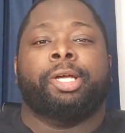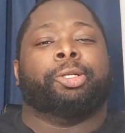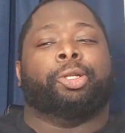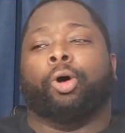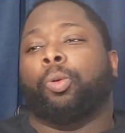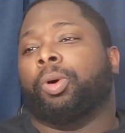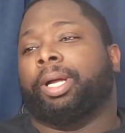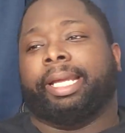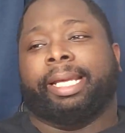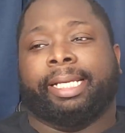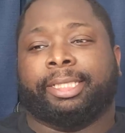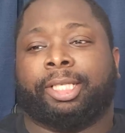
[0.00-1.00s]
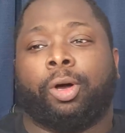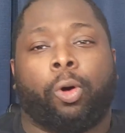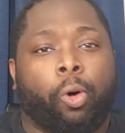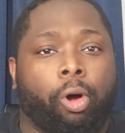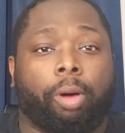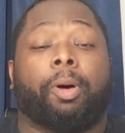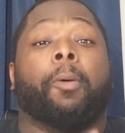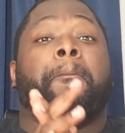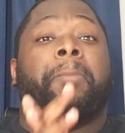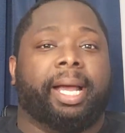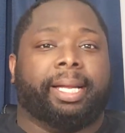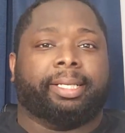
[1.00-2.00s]
No one is horrible,
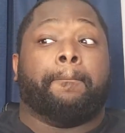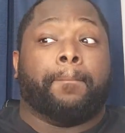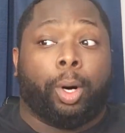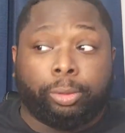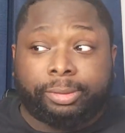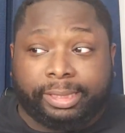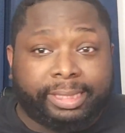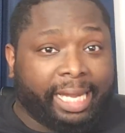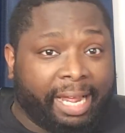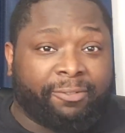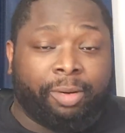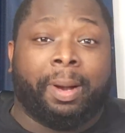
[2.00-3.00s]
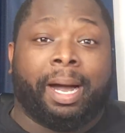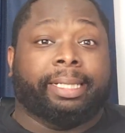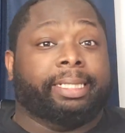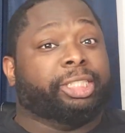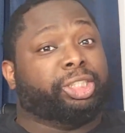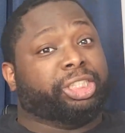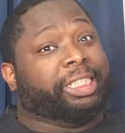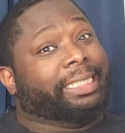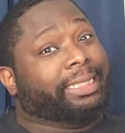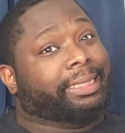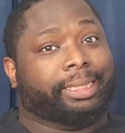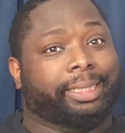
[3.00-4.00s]
but mostly everybody is
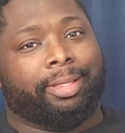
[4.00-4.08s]
cheesy.